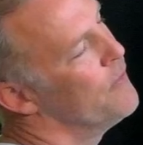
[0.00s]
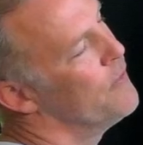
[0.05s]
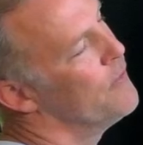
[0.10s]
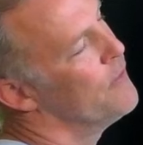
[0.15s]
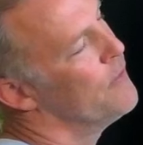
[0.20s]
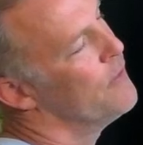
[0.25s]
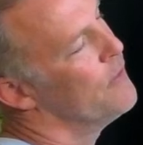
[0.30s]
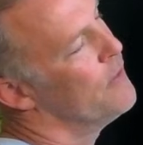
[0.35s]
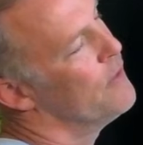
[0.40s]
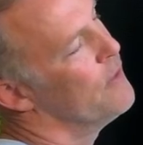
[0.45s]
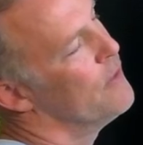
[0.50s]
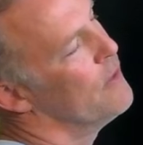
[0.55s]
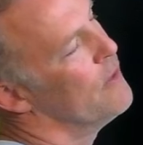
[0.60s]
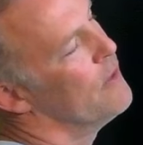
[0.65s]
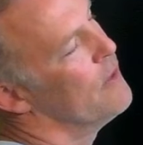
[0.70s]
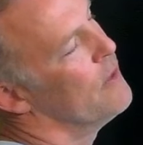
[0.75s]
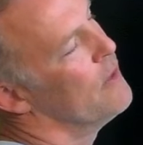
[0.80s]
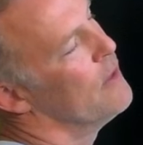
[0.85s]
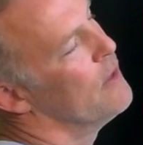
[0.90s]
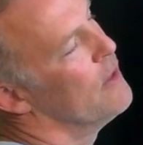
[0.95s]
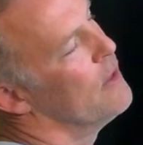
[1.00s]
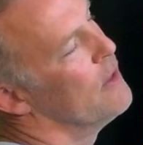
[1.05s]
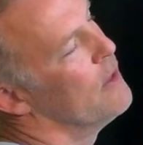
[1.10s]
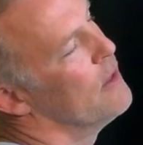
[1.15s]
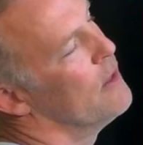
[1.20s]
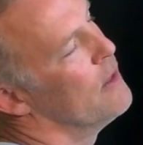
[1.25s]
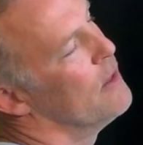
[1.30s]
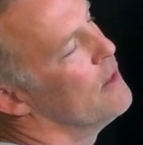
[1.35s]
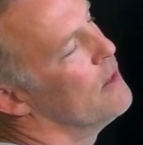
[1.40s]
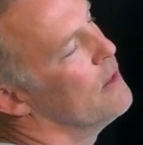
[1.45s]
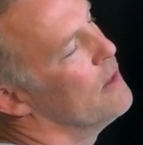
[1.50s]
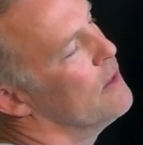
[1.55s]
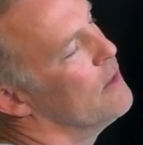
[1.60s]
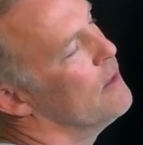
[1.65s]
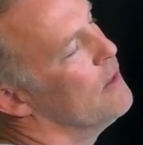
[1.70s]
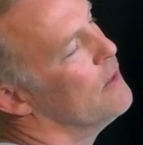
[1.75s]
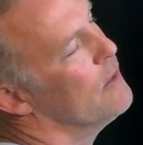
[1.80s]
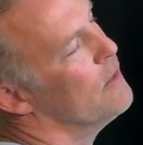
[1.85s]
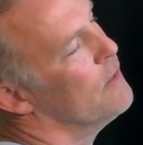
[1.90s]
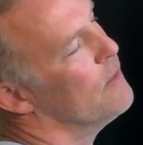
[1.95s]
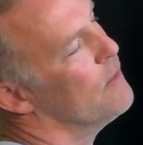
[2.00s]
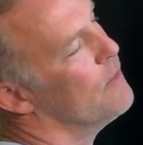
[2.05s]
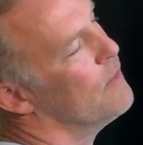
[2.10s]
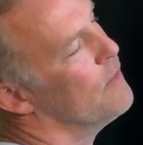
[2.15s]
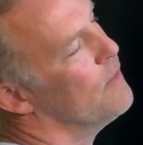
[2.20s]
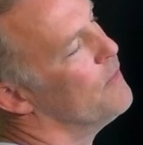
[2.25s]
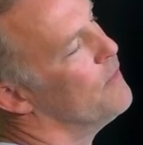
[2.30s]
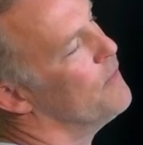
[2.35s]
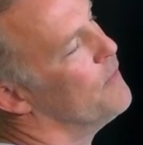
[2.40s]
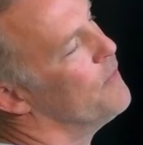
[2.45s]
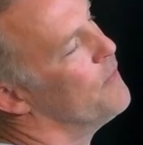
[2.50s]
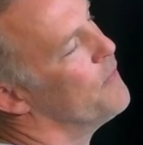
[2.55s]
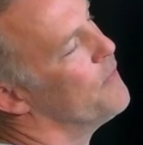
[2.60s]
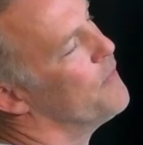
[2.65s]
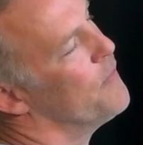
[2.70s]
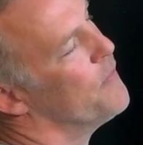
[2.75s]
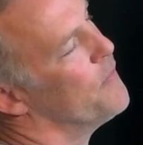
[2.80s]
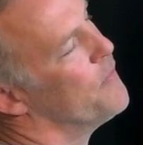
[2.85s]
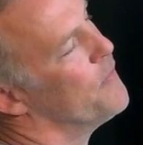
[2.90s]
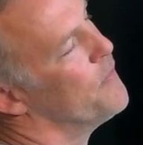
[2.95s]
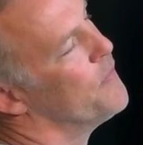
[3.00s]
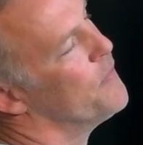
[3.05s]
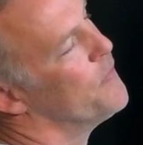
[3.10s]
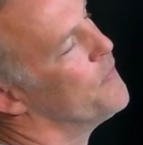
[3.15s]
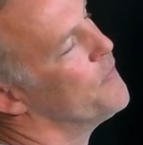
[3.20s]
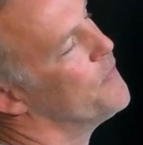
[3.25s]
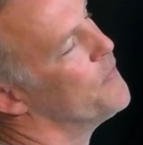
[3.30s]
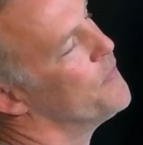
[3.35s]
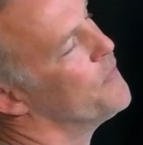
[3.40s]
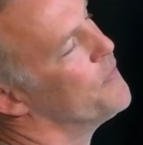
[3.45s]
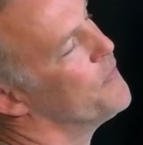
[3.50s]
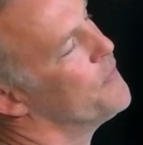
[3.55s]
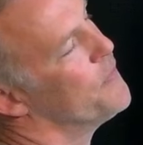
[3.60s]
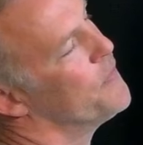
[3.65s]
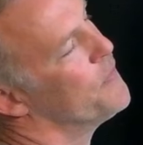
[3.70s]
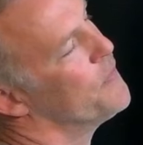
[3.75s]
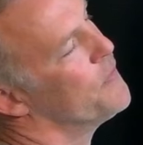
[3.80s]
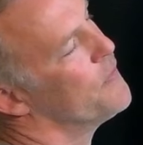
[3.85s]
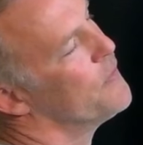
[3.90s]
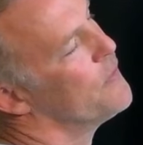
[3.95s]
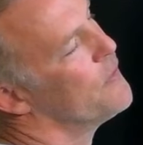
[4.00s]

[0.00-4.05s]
[no speech]